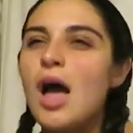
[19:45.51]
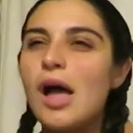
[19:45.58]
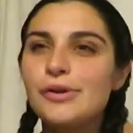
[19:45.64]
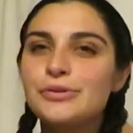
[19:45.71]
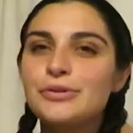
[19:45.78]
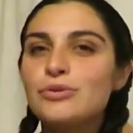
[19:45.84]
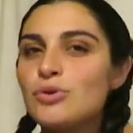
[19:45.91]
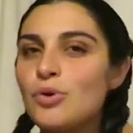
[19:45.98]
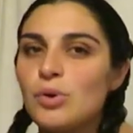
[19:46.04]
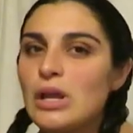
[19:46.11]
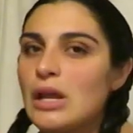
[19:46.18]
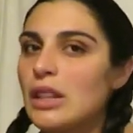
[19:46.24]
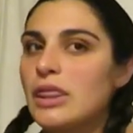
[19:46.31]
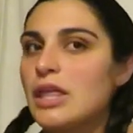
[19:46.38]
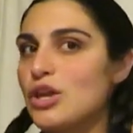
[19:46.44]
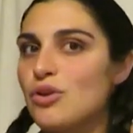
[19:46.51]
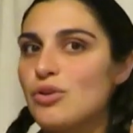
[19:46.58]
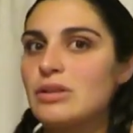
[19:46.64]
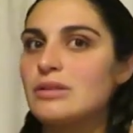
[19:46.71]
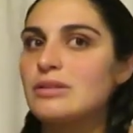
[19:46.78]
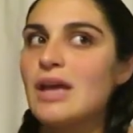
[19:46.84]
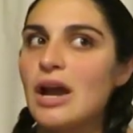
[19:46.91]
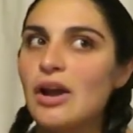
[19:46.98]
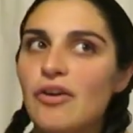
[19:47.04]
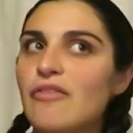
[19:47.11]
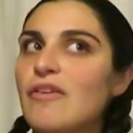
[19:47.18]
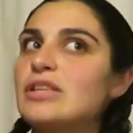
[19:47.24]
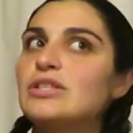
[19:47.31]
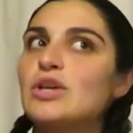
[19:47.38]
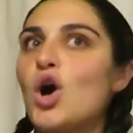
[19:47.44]
I also don't think you need to
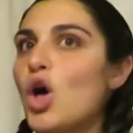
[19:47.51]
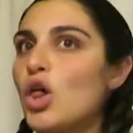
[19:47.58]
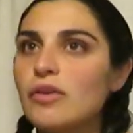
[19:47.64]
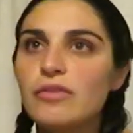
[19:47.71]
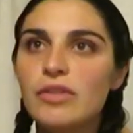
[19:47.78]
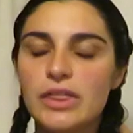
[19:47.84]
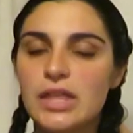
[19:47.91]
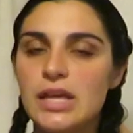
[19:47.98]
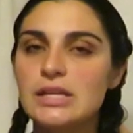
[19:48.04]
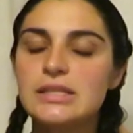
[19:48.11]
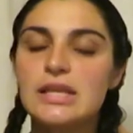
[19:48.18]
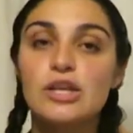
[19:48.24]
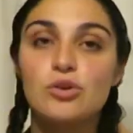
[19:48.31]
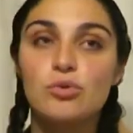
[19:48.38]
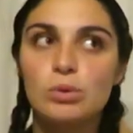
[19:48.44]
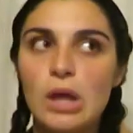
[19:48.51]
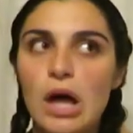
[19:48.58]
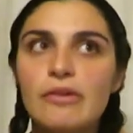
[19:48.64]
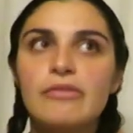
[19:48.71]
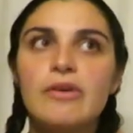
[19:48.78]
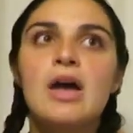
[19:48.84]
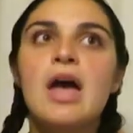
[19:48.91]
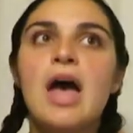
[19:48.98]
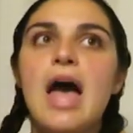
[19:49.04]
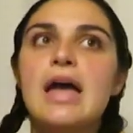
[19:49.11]
sacrifice all of the things that you love.